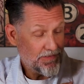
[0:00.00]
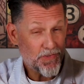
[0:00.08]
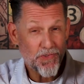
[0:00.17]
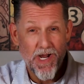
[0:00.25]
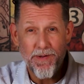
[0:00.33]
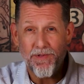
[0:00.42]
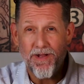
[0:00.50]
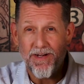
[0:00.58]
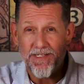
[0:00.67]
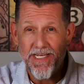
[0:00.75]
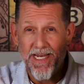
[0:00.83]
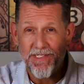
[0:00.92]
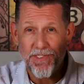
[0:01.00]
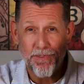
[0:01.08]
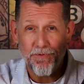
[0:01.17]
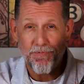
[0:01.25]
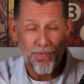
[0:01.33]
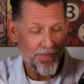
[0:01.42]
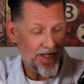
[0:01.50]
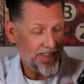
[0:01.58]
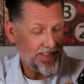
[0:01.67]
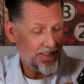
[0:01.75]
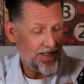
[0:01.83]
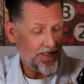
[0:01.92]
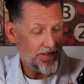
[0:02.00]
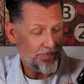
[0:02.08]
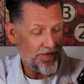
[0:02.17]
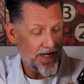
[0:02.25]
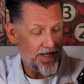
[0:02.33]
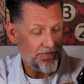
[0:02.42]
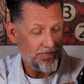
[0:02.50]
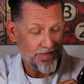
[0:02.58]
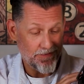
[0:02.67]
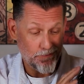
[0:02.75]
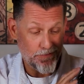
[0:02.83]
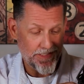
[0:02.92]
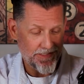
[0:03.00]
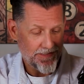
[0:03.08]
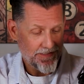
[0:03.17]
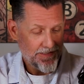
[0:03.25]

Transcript: tribal art tattoo from 1995, a little bit.